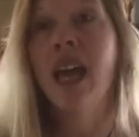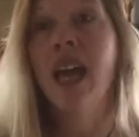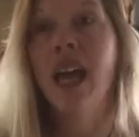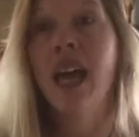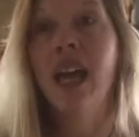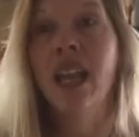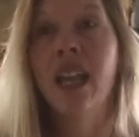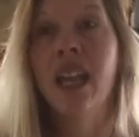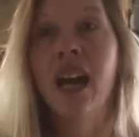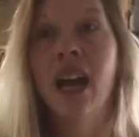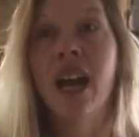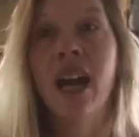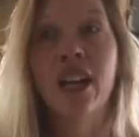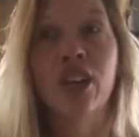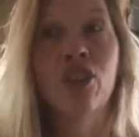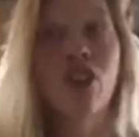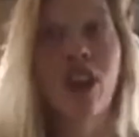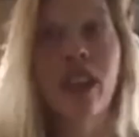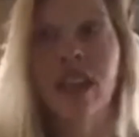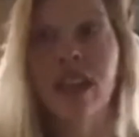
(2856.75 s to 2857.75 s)
and I
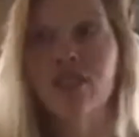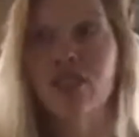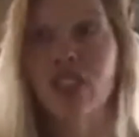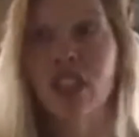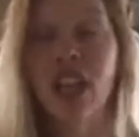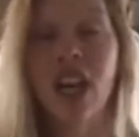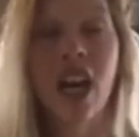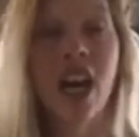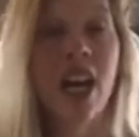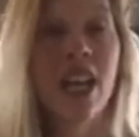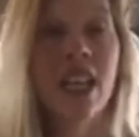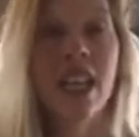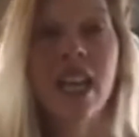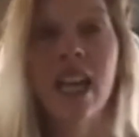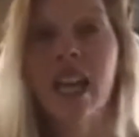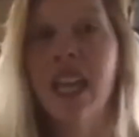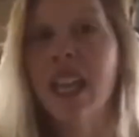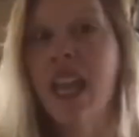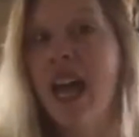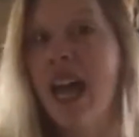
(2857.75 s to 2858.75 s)
cried out to God
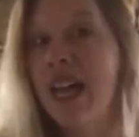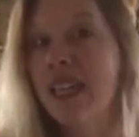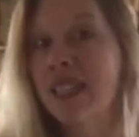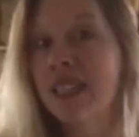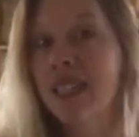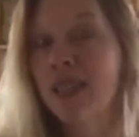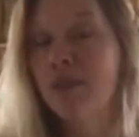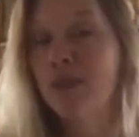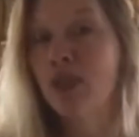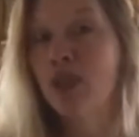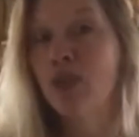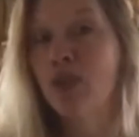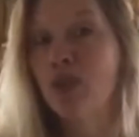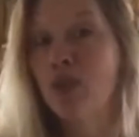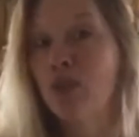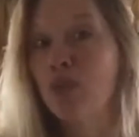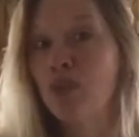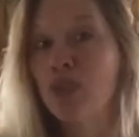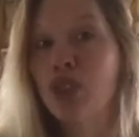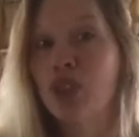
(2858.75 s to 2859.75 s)
and asked him to